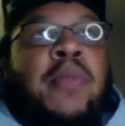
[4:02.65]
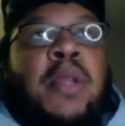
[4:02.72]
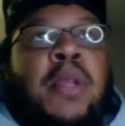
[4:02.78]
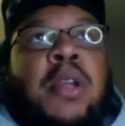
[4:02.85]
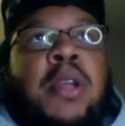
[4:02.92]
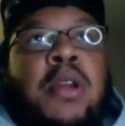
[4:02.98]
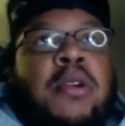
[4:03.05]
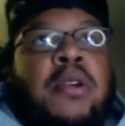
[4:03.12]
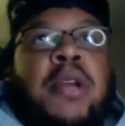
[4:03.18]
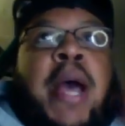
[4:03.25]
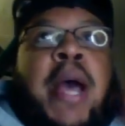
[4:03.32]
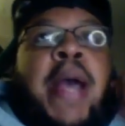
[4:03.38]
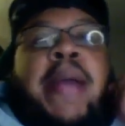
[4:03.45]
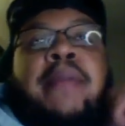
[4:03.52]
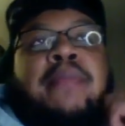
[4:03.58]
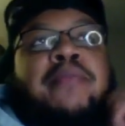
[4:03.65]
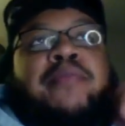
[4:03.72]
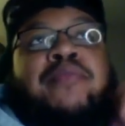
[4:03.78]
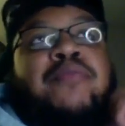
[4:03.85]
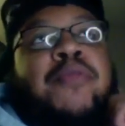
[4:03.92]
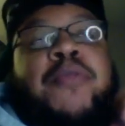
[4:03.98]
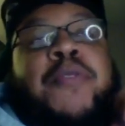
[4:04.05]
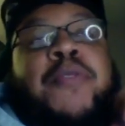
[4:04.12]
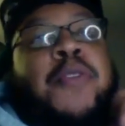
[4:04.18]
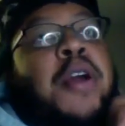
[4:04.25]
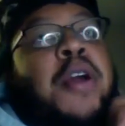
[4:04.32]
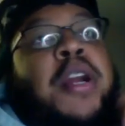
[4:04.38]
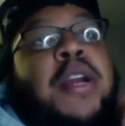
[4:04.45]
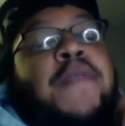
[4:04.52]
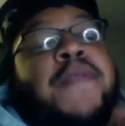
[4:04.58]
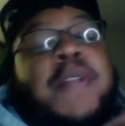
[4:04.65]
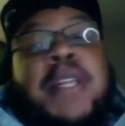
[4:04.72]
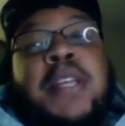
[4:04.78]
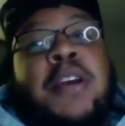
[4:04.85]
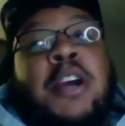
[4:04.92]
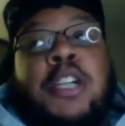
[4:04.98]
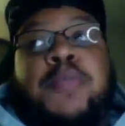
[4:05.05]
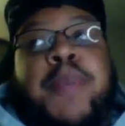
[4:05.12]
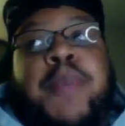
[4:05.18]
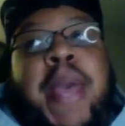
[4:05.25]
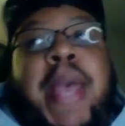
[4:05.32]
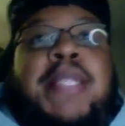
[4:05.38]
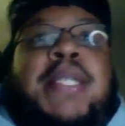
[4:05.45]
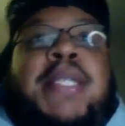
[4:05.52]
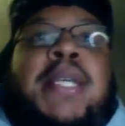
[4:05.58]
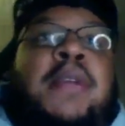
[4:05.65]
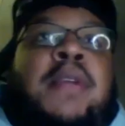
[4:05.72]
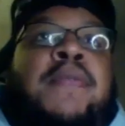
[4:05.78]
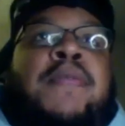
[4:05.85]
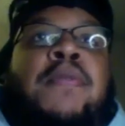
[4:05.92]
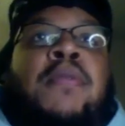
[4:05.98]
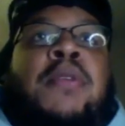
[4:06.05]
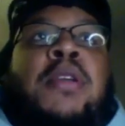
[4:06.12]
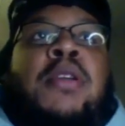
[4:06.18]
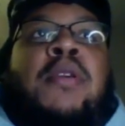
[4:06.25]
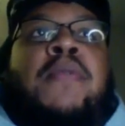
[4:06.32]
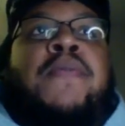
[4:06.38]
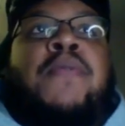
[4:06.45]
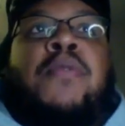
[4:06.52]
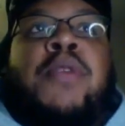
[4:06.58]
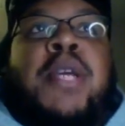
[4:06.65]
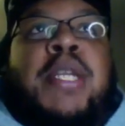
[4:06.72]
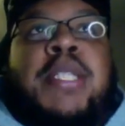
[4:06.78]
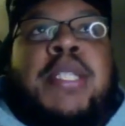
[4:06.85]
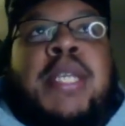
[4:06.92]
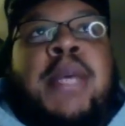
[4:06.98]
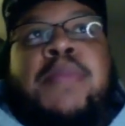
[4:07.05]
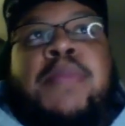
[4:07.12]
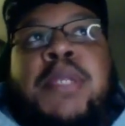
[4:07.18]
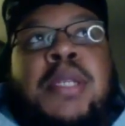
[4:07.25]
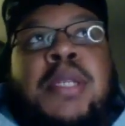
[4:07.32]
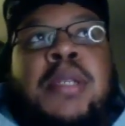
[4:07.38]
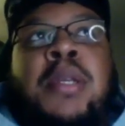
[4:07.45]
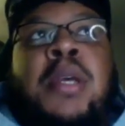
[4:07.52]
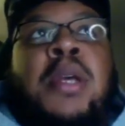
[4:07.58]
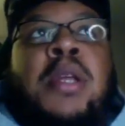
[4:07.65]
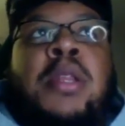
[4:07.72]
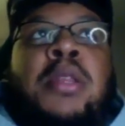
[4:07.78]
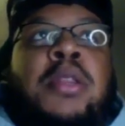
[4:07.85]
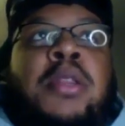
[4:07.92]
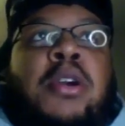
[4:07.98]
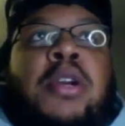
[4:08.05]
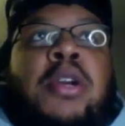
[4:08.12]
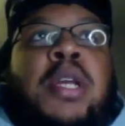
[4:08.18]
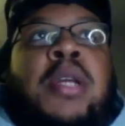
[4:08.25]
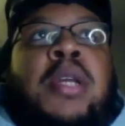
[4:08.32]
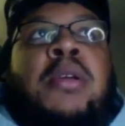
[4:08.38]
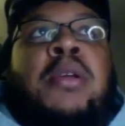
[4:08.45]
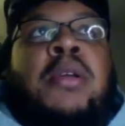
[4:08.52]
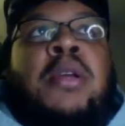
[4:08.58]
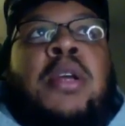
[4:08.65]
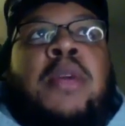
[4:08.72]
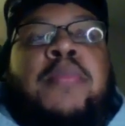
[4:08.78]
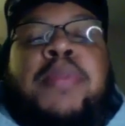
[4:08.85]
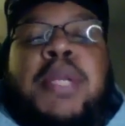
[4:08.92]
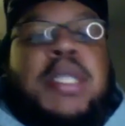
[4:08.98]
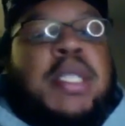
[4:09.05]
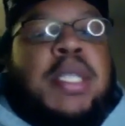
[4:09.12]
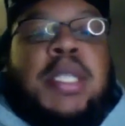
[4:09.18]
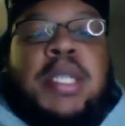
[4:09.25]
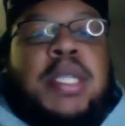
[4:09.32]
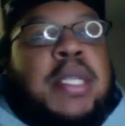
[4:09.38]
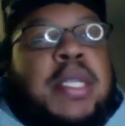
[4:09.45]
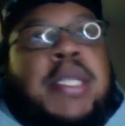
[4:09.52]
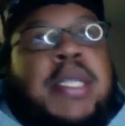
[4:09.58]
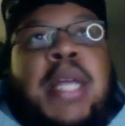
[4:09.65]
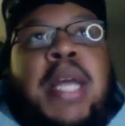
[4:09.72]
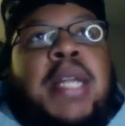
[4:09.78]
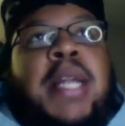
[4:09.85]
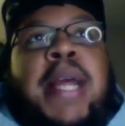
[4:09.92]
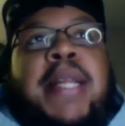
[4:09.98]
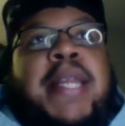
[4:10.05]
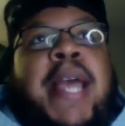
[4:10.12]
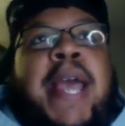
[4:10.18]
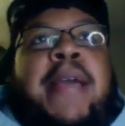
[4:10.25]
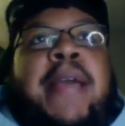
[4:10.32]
They're not 450 yards passing for 40 attempts and 30 completions. It's nothing like that.